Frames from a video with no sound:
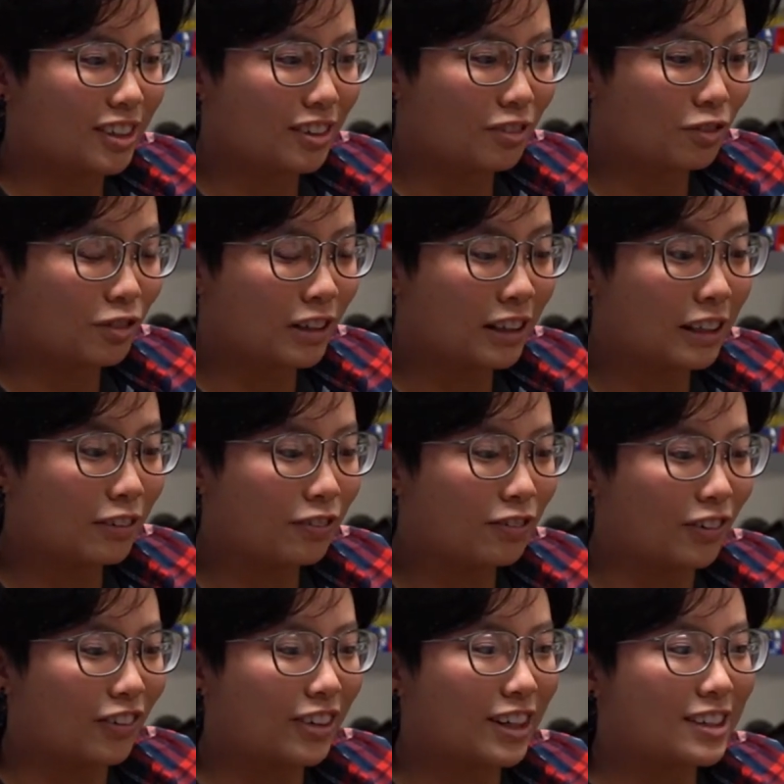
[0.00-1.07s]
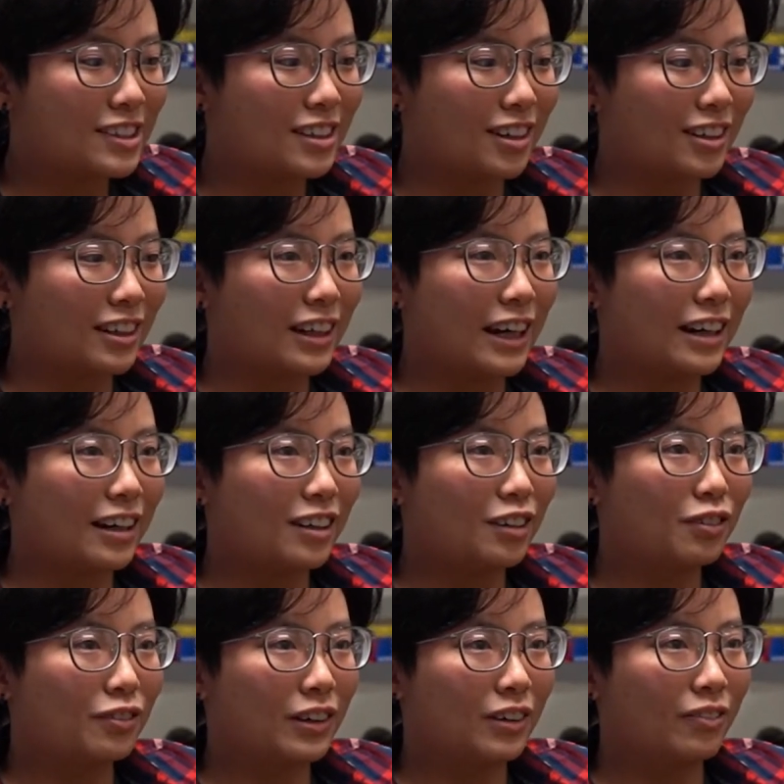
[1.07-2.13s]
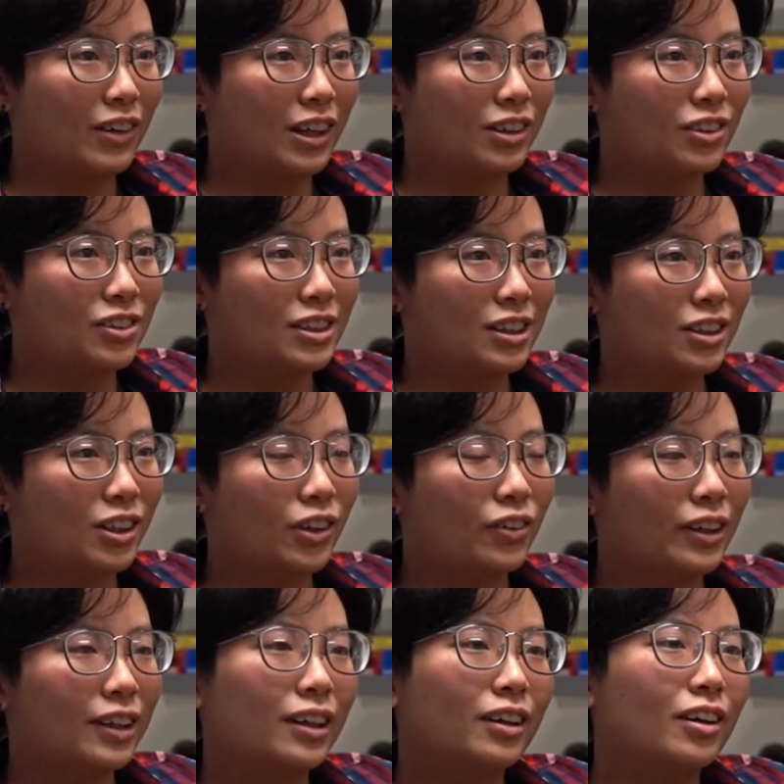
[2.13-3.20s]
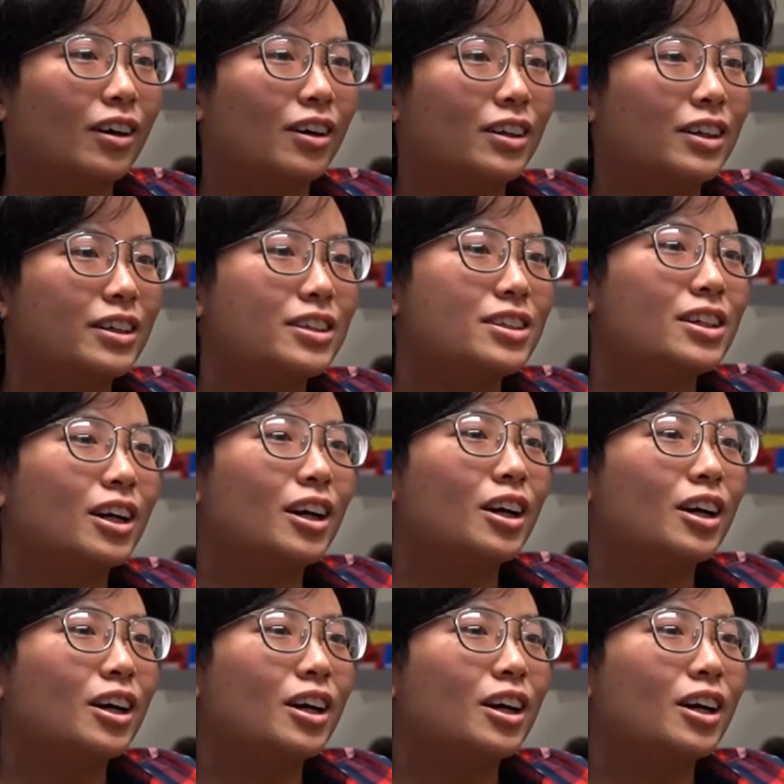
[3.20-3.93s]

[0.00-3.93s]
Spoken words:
really focused on getting the fundamentals and knowing the knowledge.